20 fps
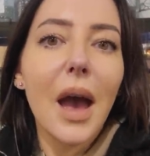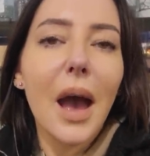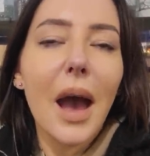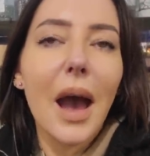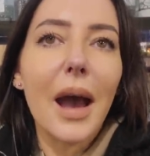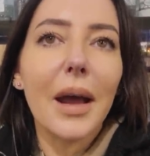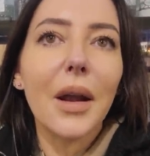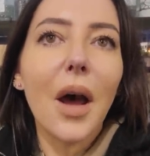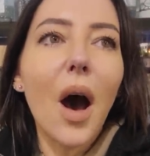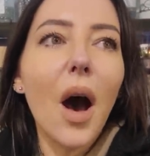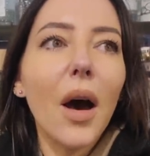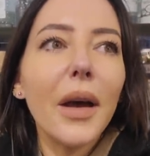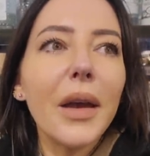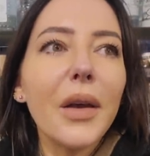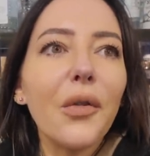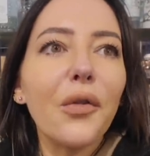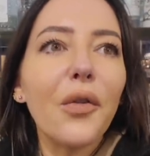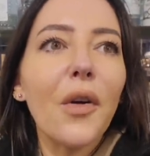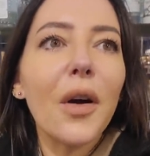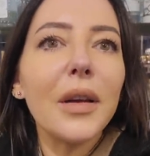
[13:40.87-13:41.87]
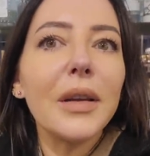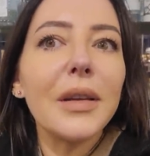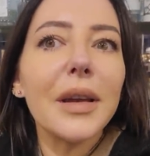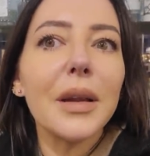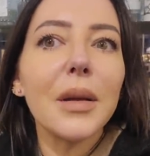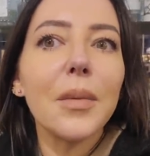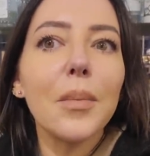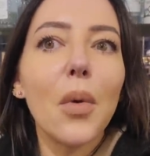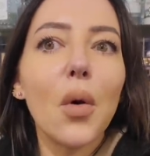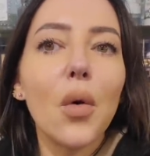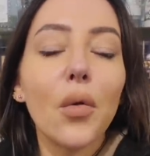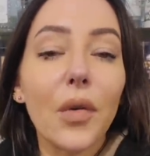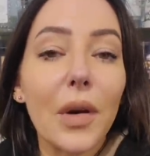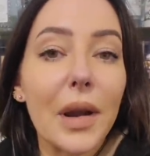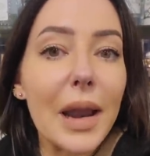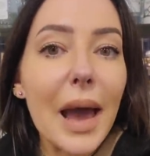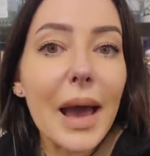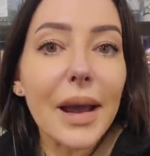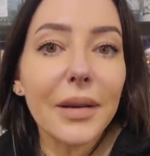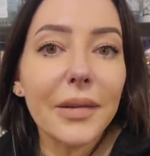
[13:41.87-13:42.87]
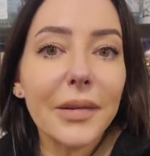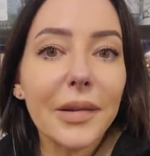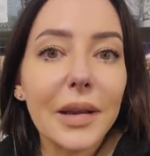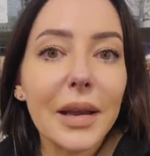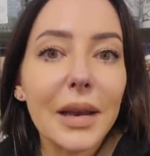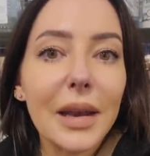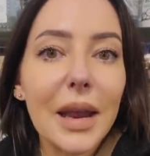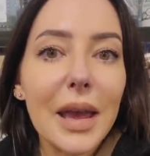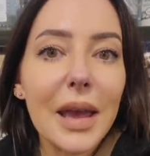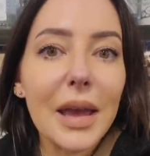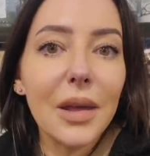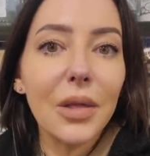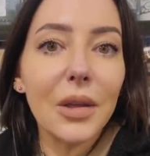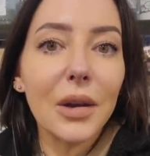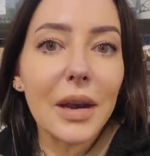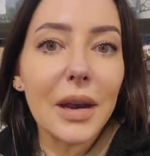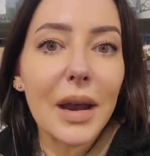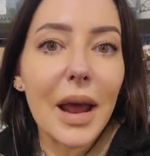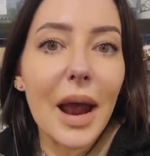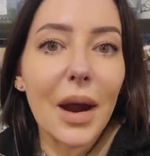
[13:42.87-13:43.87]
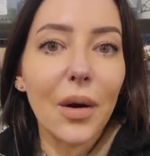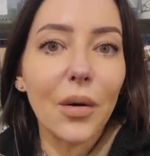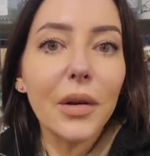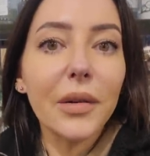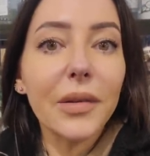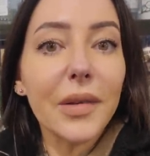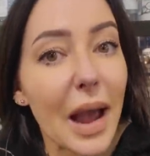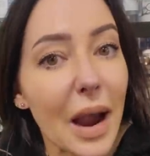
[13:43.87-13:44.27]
And I find it more relaxing in here than in Harrods.